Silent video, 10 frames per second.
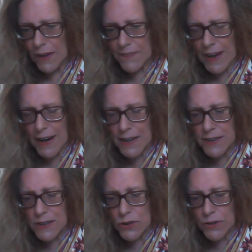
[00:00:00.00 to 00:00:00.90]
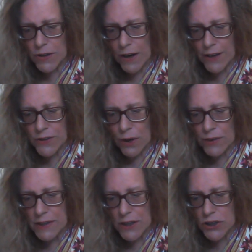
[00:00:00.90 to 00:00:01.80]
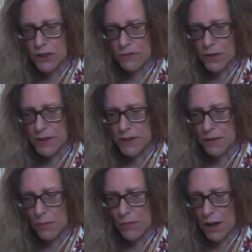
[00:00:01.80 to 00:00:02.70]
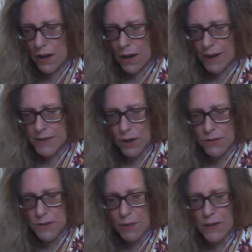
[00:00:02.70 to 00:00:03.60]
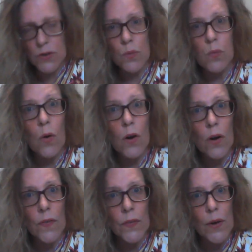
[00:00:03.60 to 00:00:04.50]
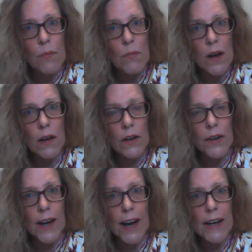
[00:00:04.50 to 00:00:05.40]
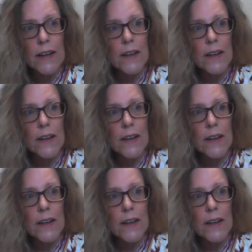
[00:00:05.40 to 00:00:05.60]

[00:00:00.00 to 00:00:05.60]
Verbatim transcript: They understood that I had no intention of hurting them as I was about to walk on them, okay?